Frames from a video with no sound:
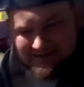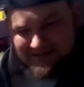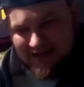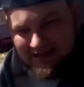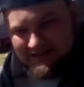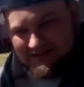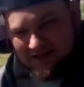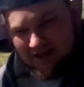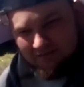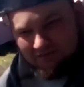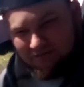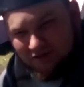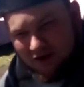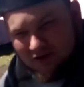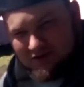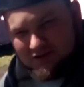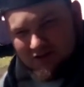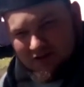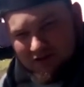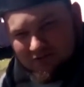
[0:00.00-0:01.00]
that's it,
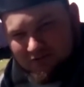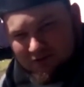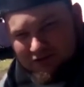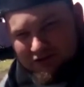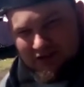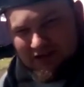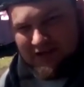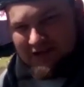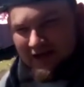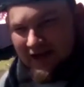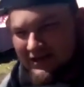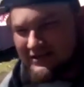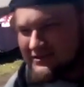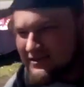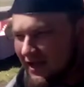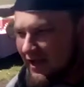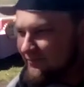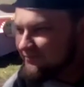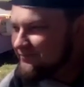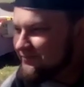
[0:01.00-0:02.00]
folks. We'll see you yeah, next
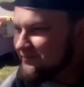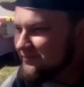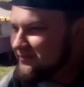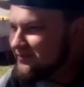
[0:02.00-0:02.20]
time. We'll,